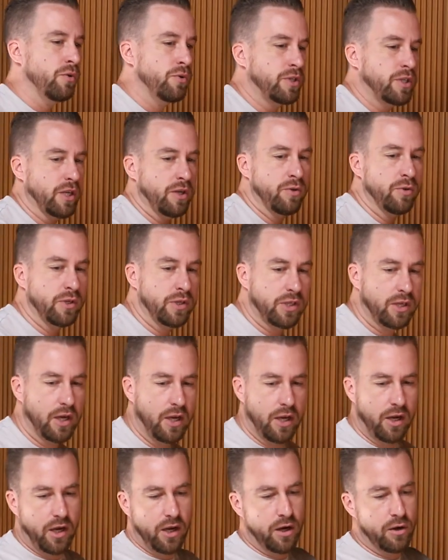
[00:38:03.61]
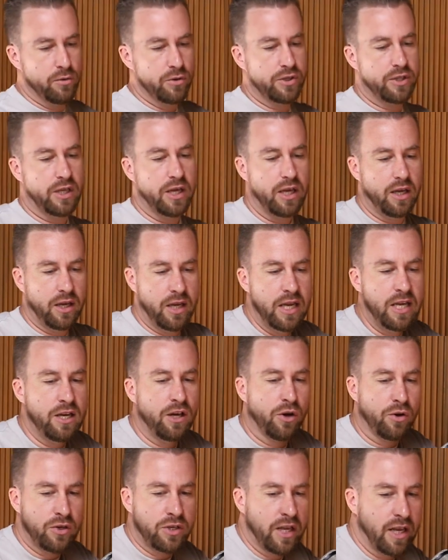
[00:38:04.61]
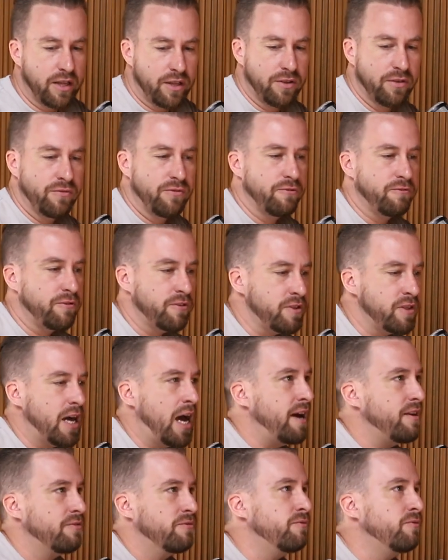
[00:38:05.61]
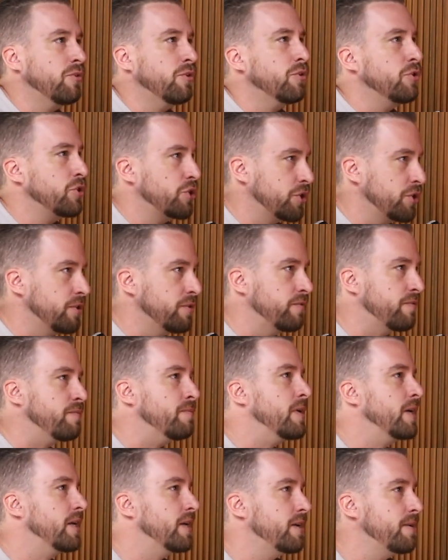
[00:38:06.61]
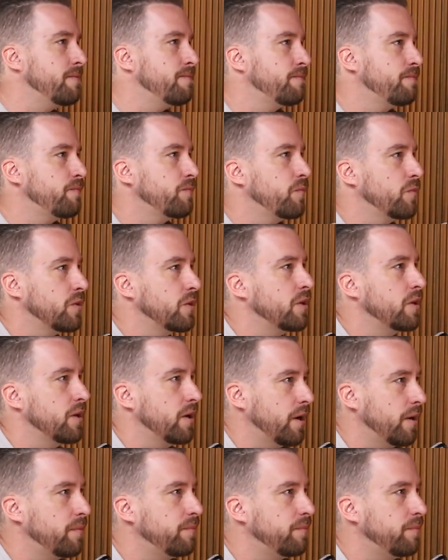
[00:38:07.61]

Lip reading: was the ego death of that version of me. Yeah.